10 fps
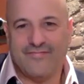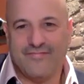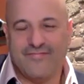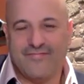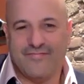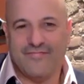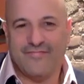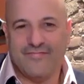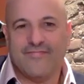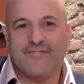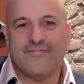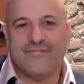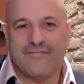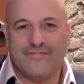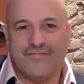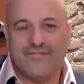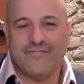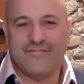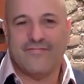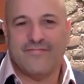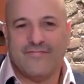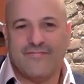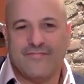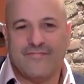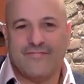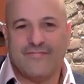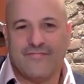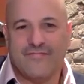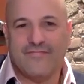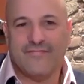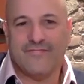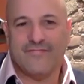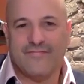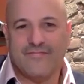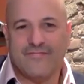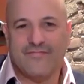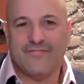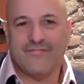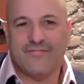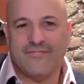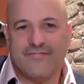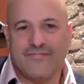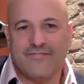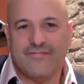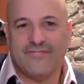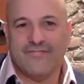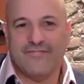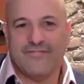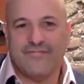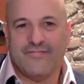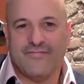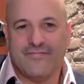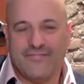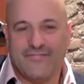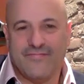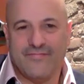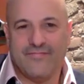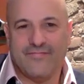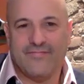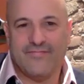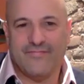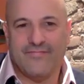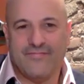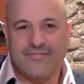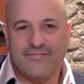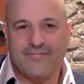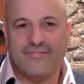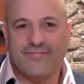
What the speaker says: No words are spoken by the person on screen.